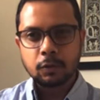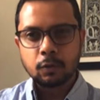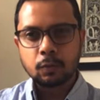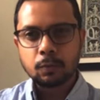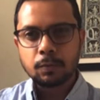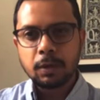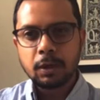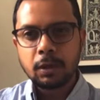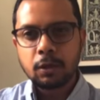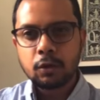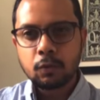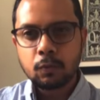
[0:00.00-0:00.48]

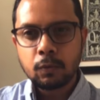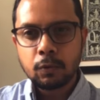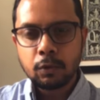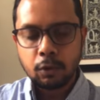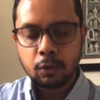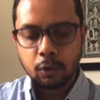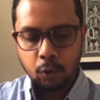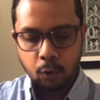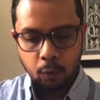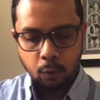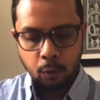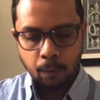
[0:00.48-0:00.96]
me, you would
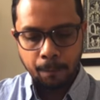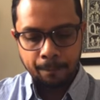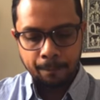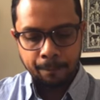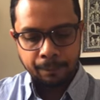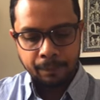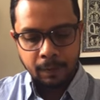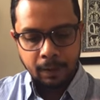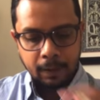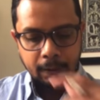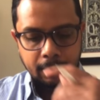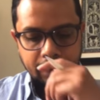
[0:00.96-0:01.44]
know
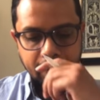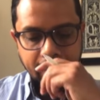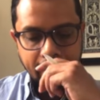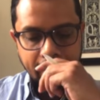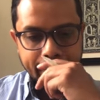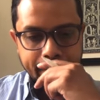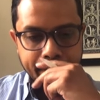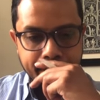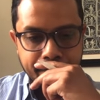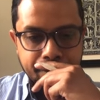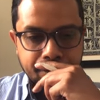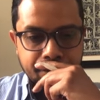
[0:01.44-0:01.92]

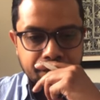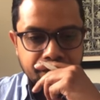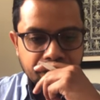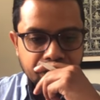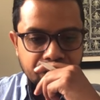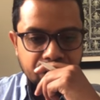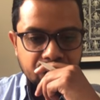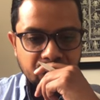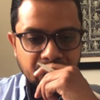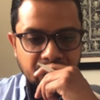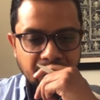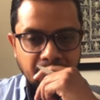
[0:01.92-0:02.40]
that
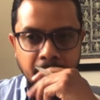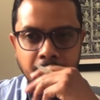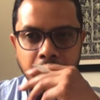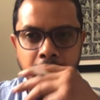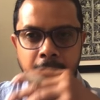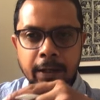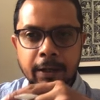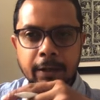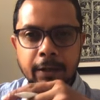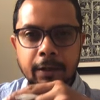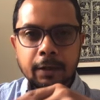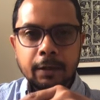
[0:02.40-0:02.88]

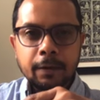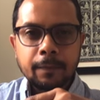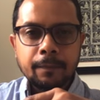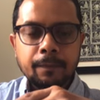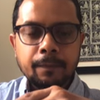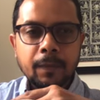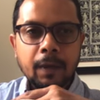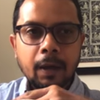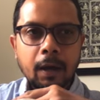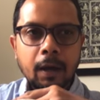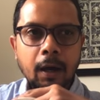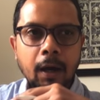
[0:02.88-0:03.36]
earlier
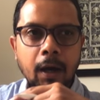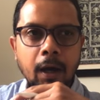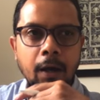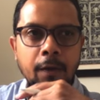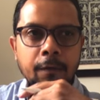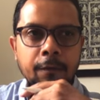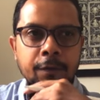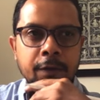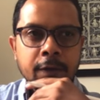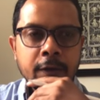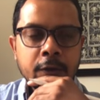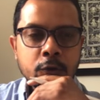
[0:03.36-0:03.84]

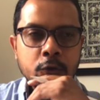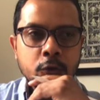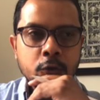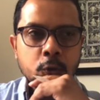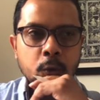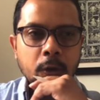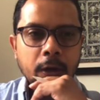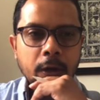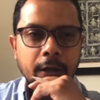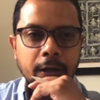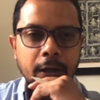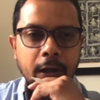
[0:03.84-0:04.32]
we used to
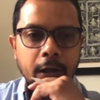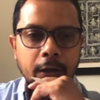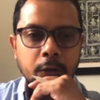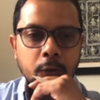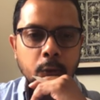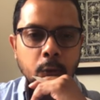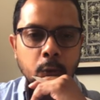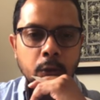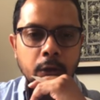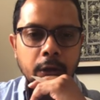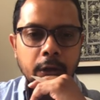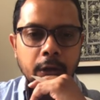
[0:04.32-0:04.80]
conduct
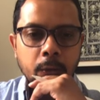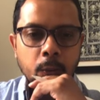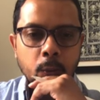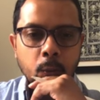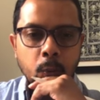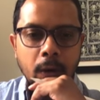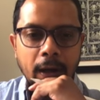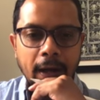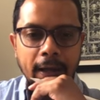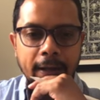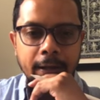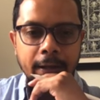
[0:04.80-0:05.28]
only
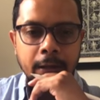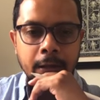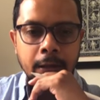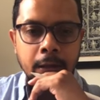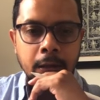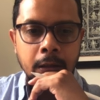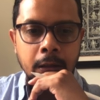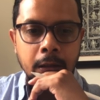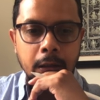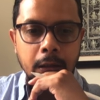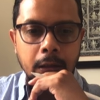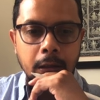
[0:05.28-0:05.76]
one
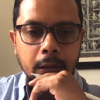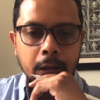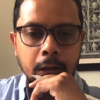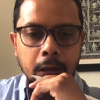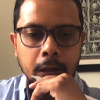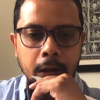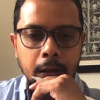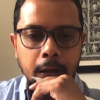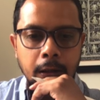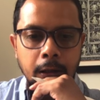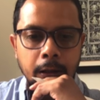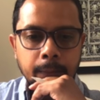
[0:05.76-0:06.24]

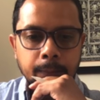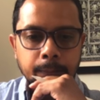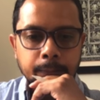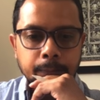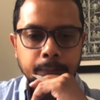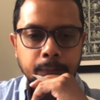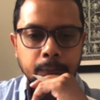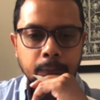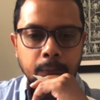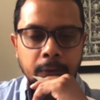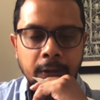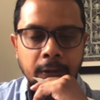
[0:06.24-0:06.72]

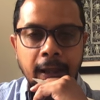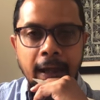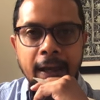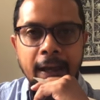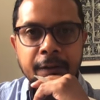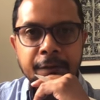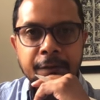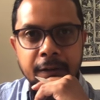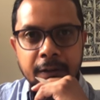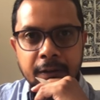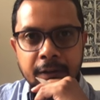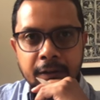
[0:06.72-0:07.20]

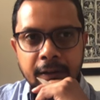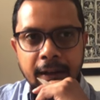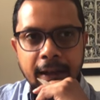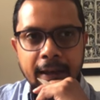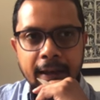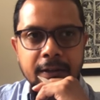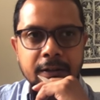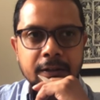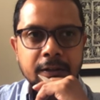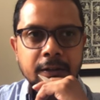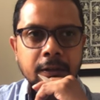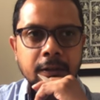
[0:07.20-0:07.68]
live
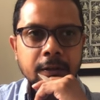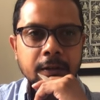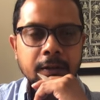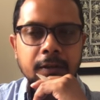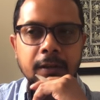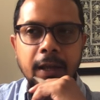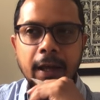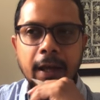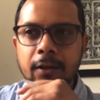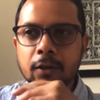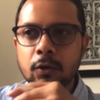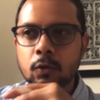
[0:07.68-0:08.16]
interaction
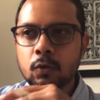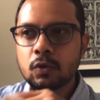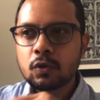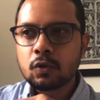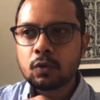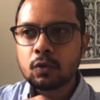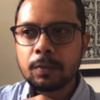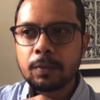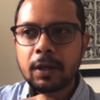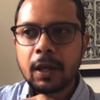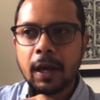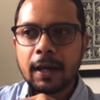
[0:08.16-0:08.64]
that used to
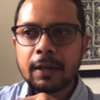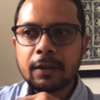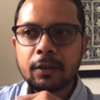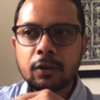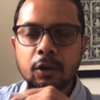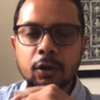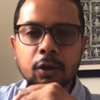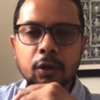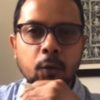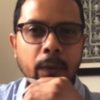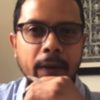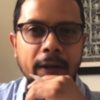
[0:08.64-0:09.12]
be either
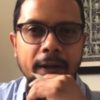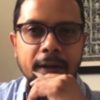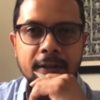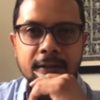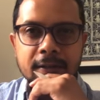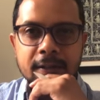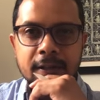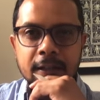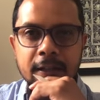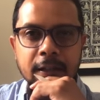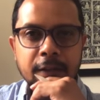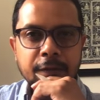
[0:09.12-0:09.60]
on a
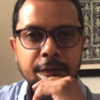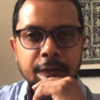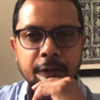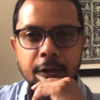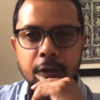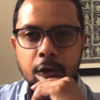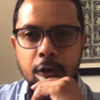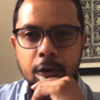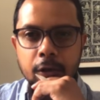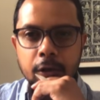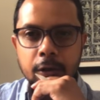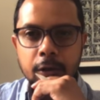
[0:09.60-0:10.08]
Wednesday evening
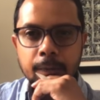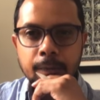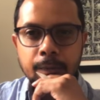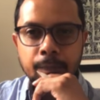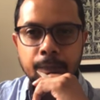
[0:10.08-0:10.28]
or